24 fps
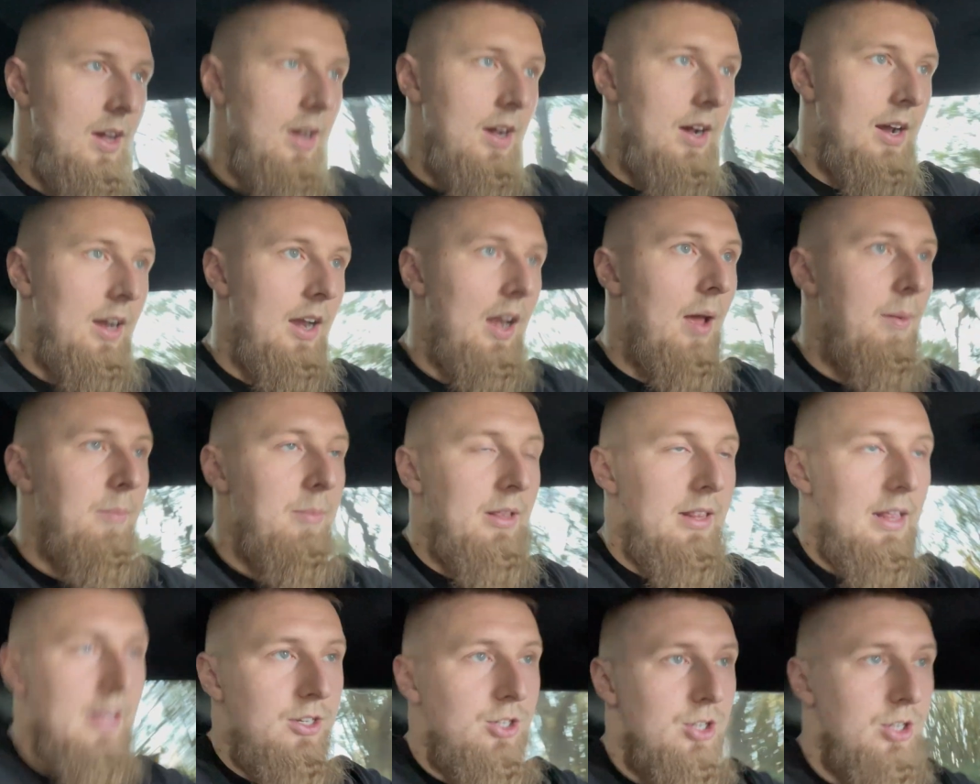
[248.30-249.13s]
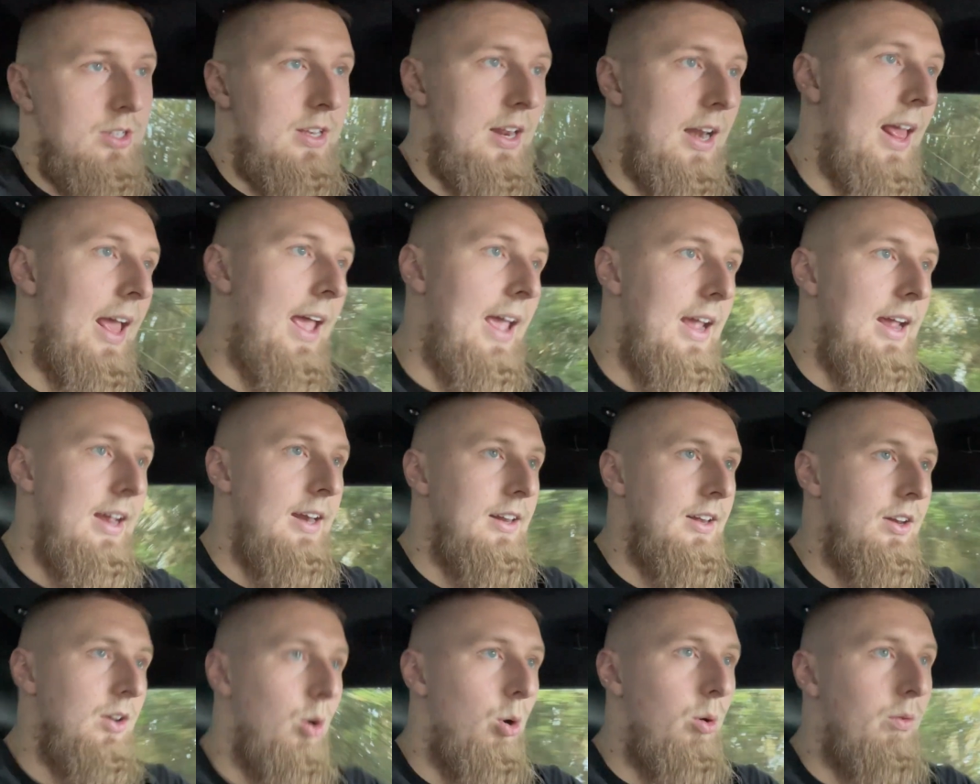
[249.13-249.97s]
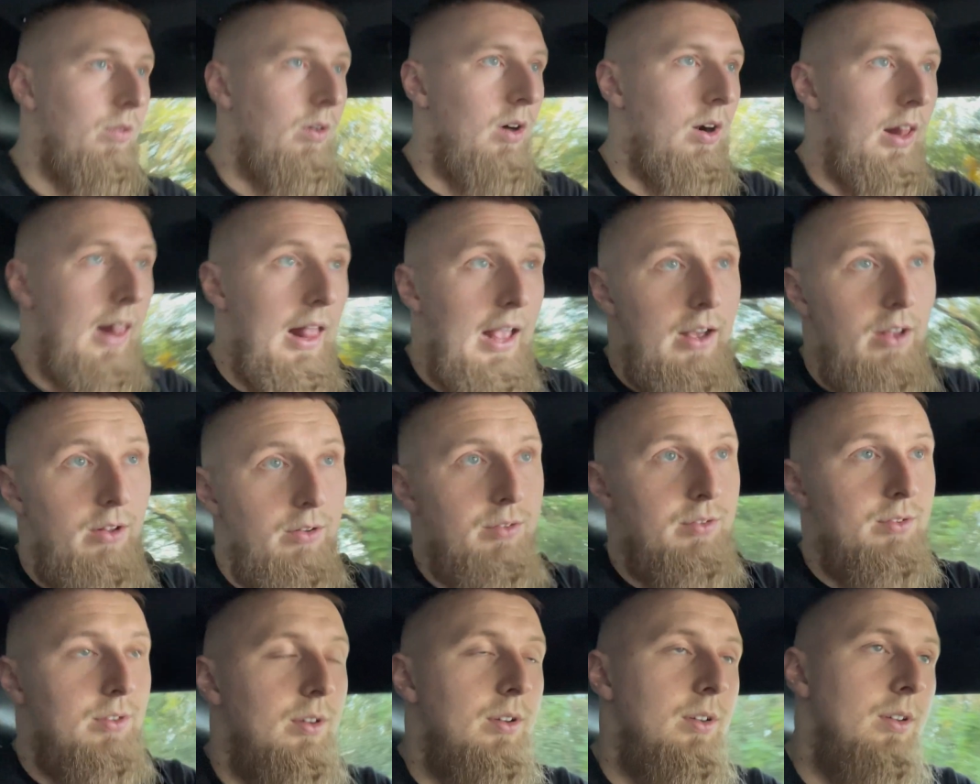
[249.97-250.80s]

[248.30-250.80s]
And I mean, that's just going to aid in overall health.